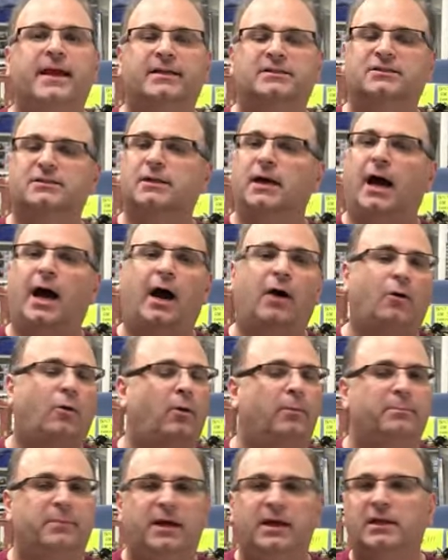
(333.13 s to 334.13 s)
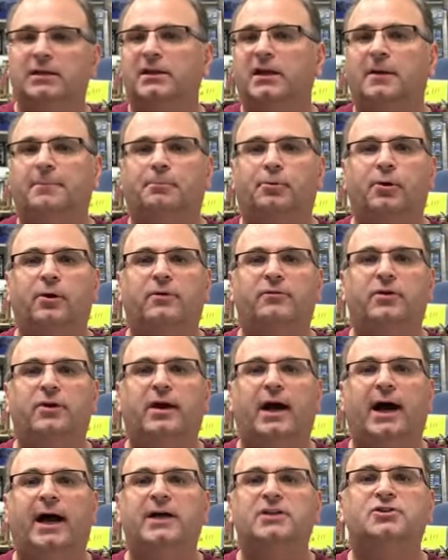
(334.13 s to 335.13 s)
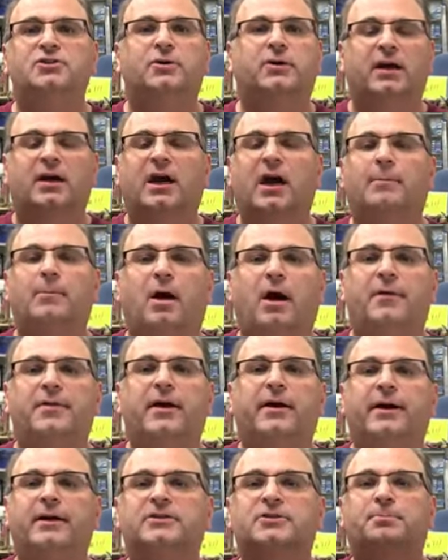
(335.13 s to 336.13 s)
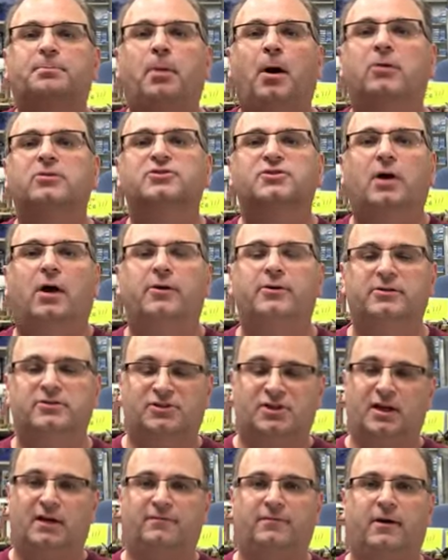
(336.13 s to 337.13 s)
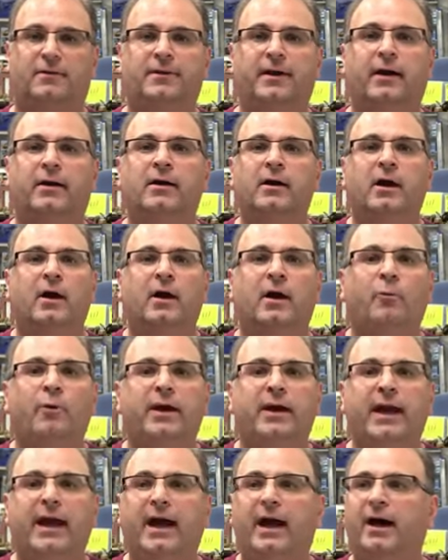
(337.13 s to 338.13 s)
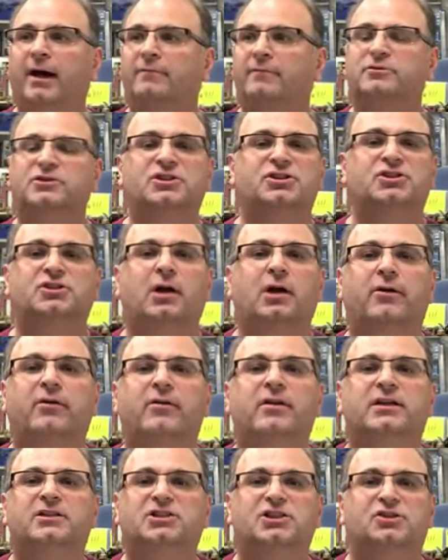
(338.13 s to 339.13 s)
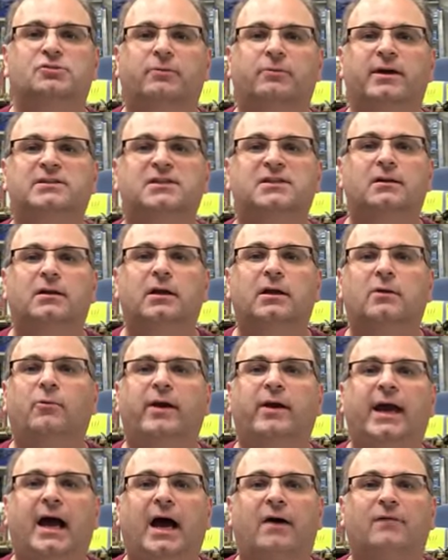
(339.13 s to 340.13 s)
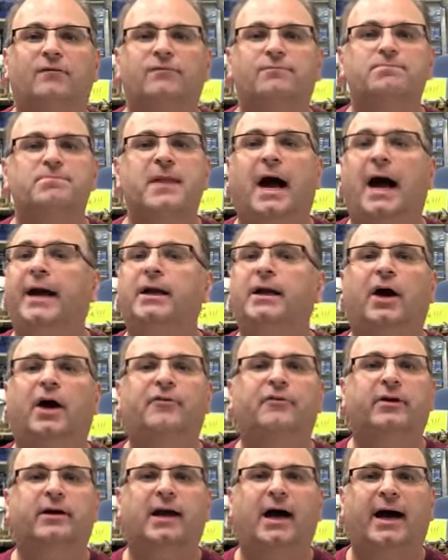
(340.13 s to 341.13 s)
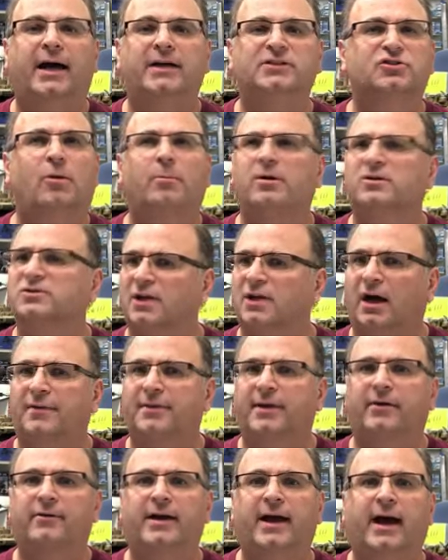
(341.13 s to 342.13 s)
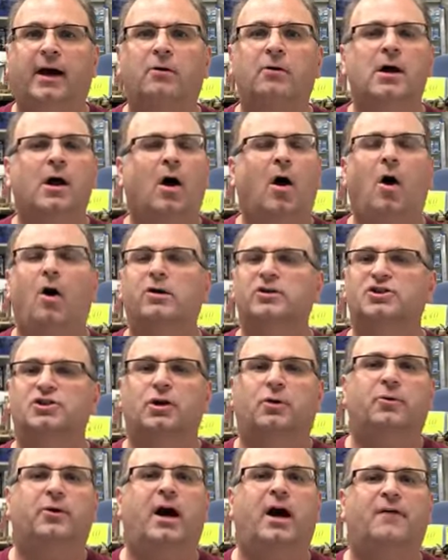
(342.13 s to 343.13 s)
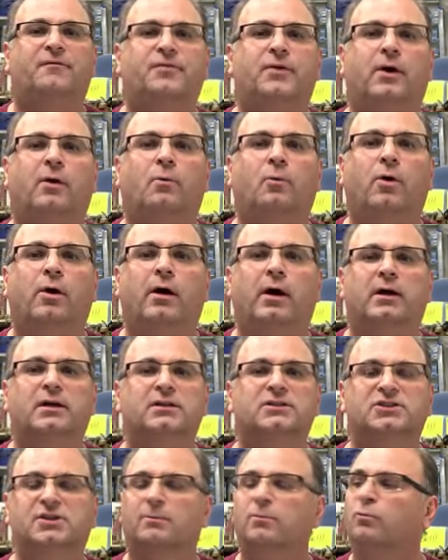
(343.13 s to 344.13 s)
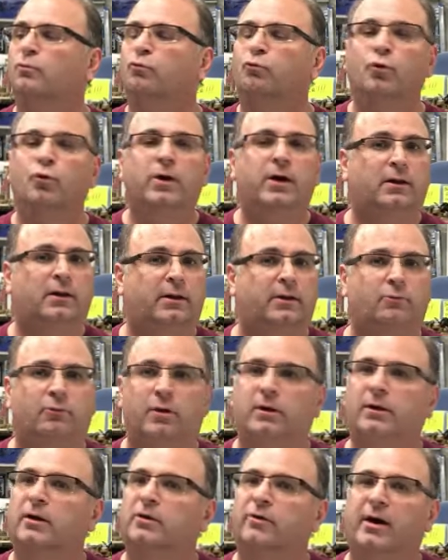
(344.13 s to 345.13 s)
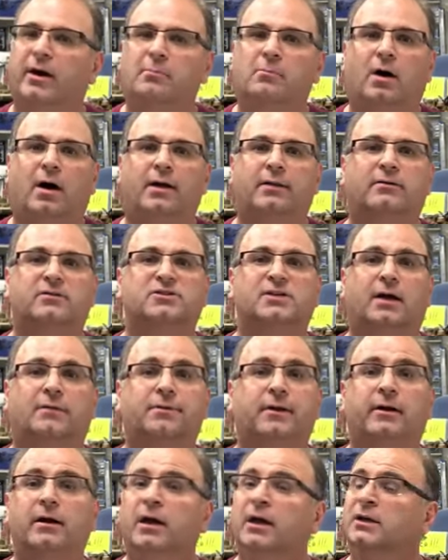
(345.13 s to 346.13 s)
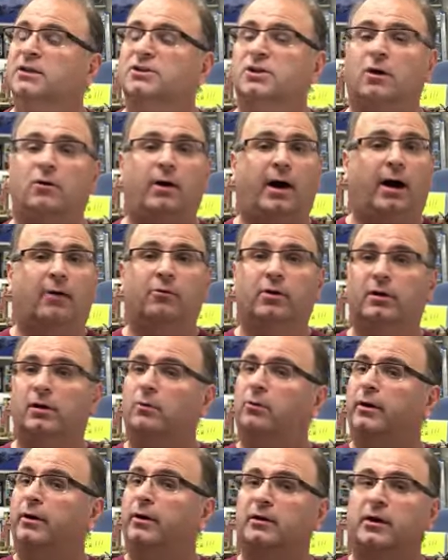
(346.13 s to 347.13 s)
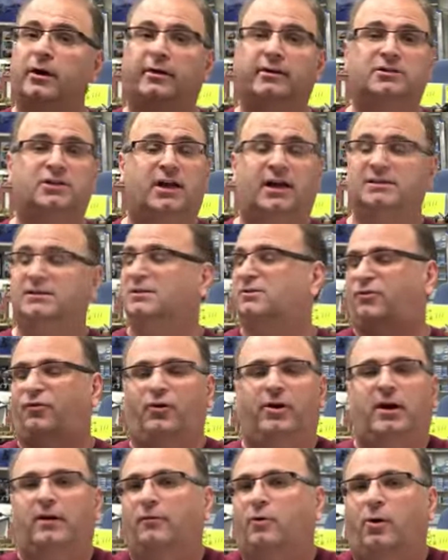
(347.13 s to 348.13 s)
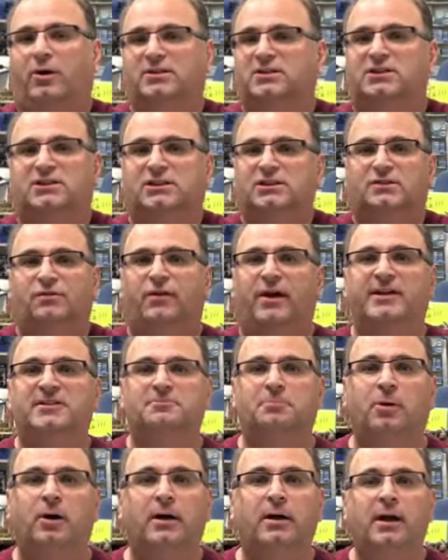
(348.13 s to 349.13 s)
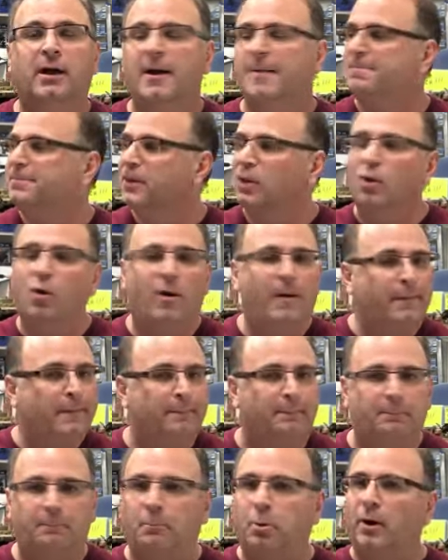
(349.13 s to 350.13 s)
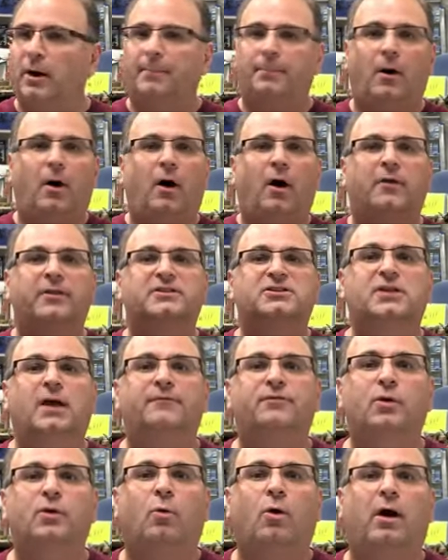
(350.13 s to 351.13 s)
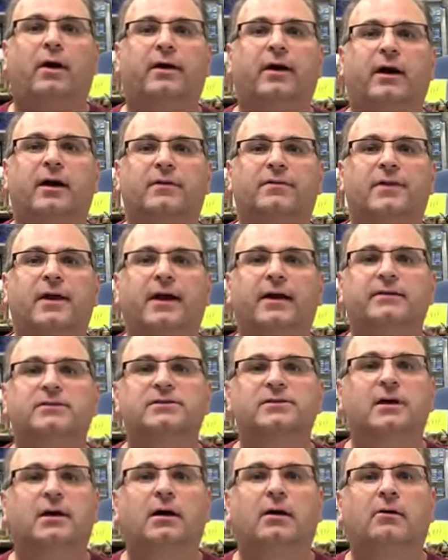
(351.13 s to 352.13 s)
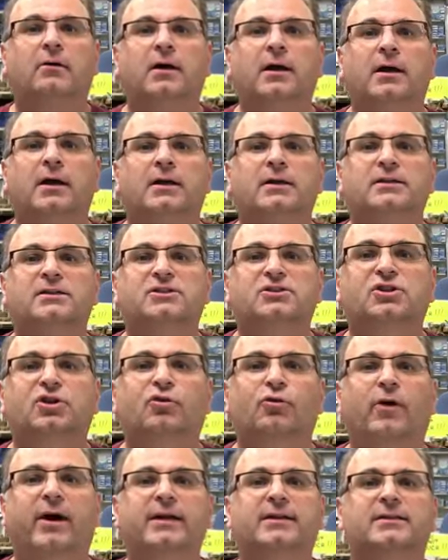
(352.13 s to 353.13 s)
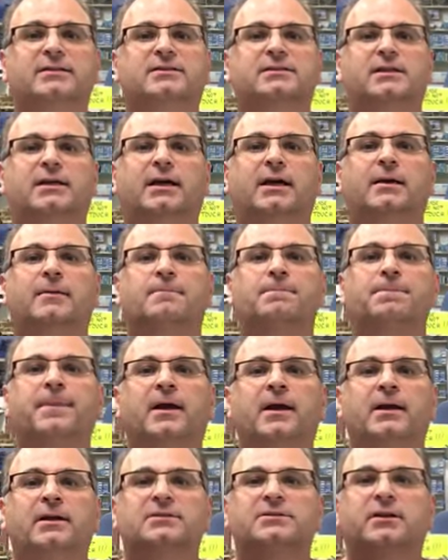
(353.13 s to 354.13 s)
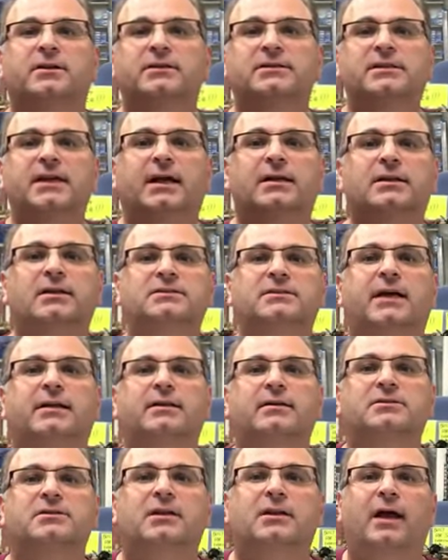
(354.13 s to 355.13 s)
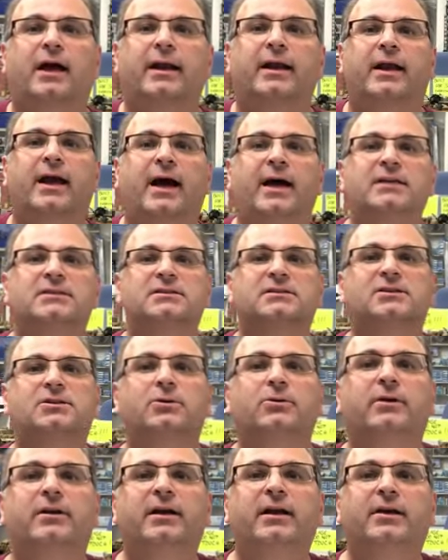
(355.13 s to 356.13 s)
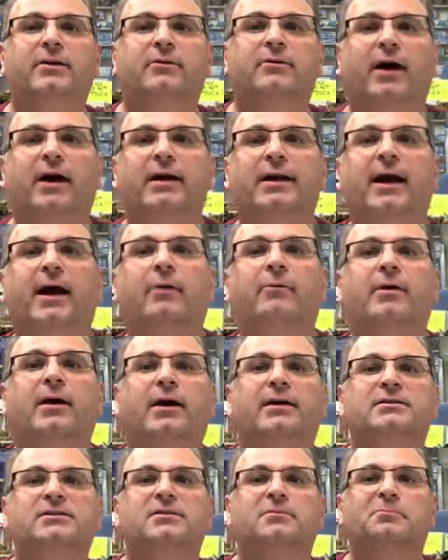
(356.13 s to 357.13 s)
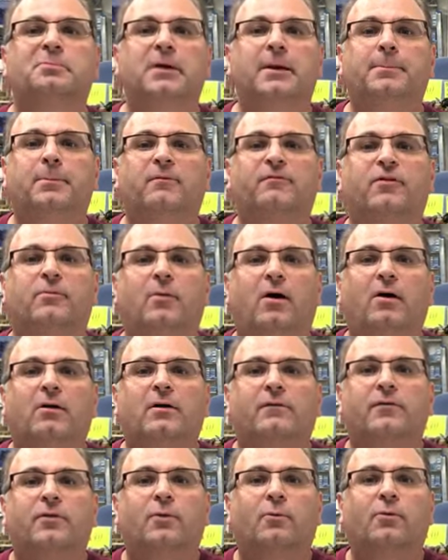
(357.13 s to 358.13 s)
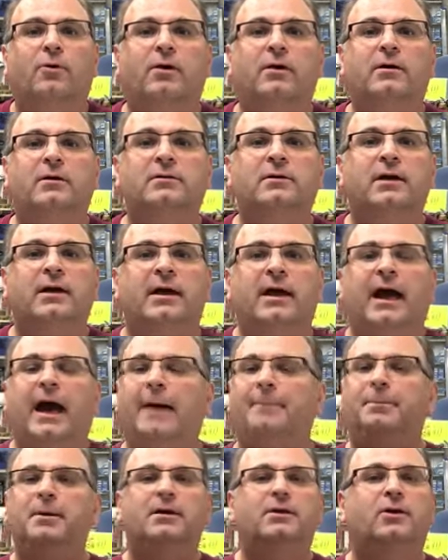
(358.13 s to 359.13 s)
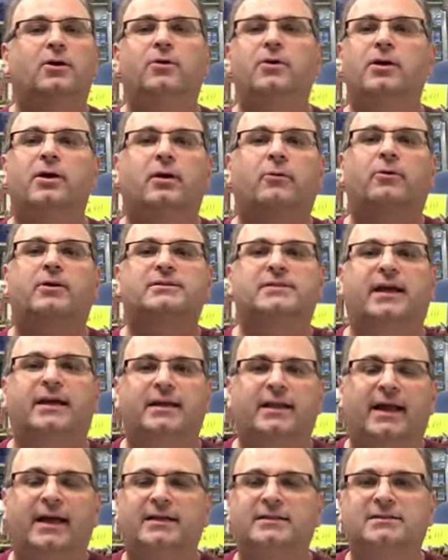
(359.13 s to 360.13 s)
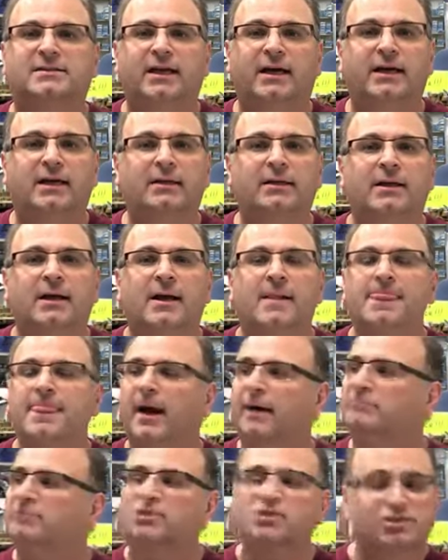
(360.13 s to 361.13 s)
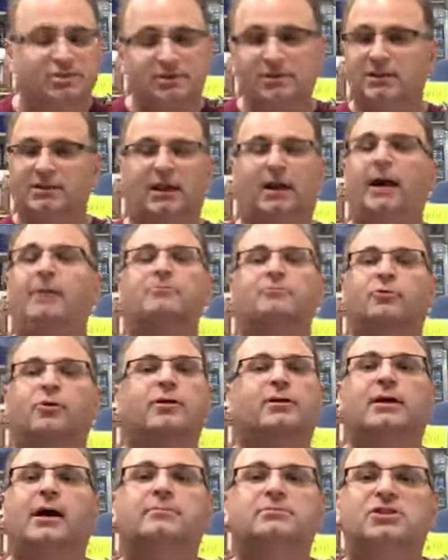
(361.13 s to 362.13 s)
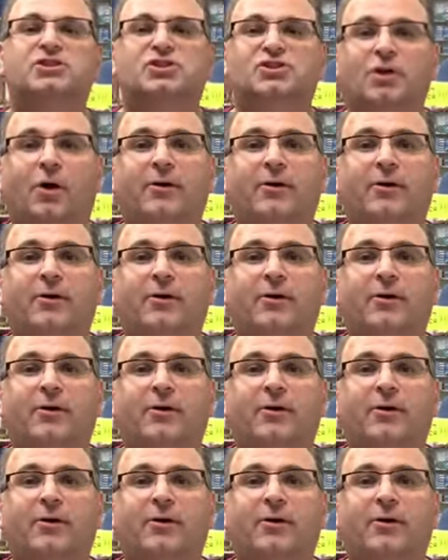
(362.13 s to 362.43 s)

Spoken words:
I'll immediately approve you guys. You can come on there and post all your stuff on there. We just started it just recently. We have 900 guys almost on there now, all showing off their work. Some really, really great modelers out there. So I really want to encourage you guys. It's free, of course. It's just Facebook. You go up and put up all the stuff you want on it there. So it's great to see. So let's see, it looks like there's a lot of guys tuning in right now. We got some people from all over the world. Happy New Year, like I said. I'm just so